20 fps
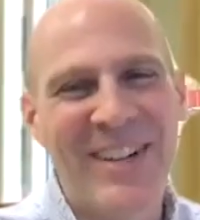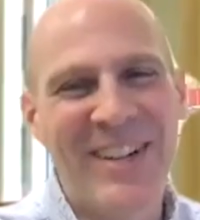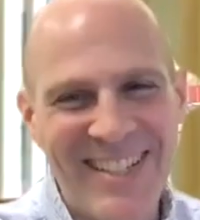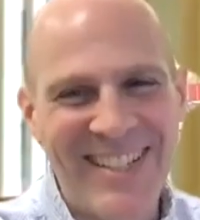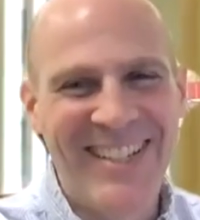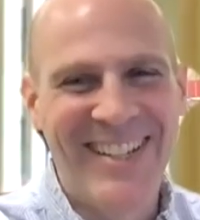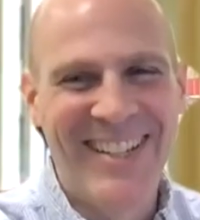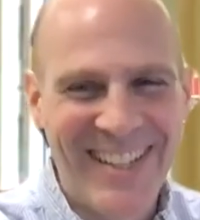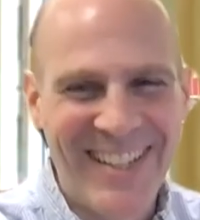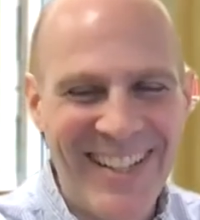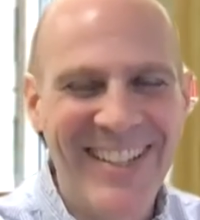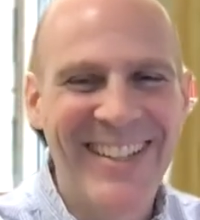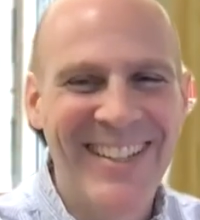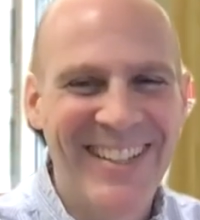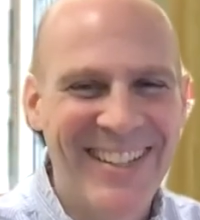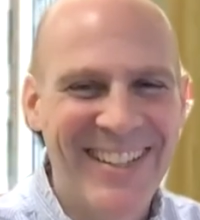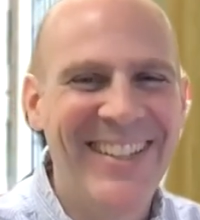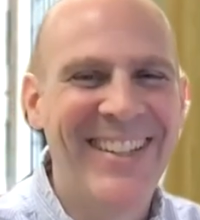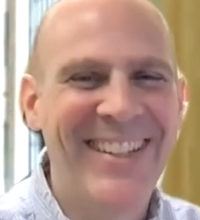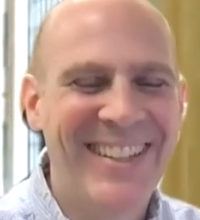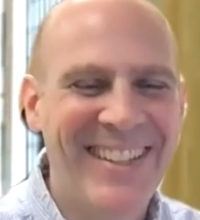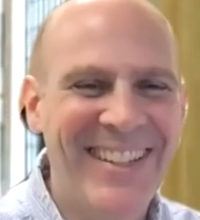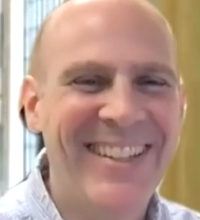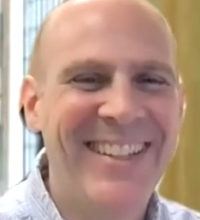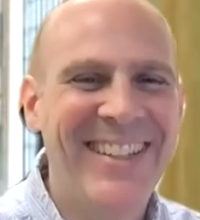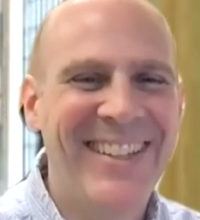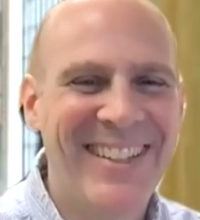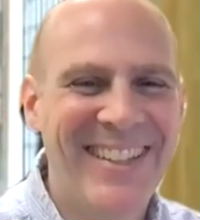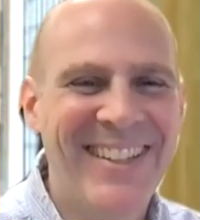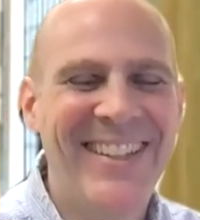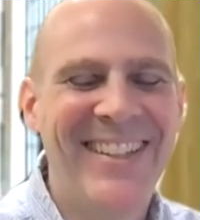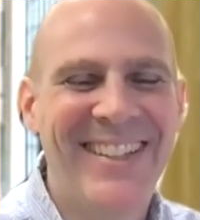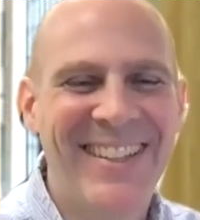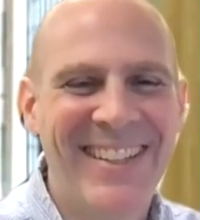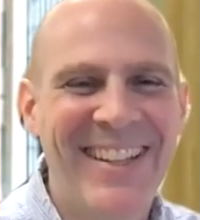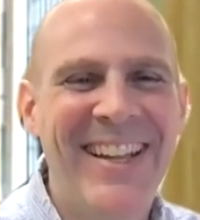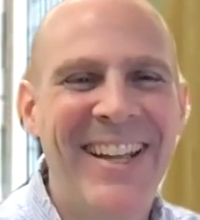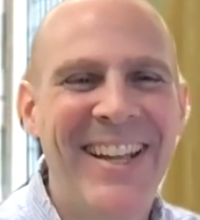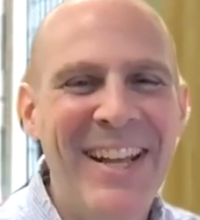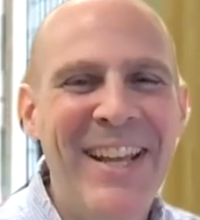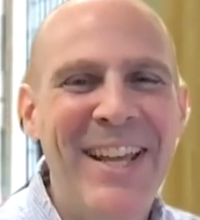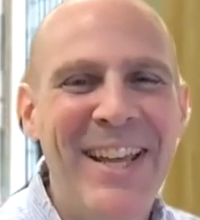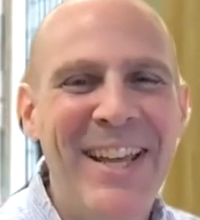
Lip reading: of your text. Yeah,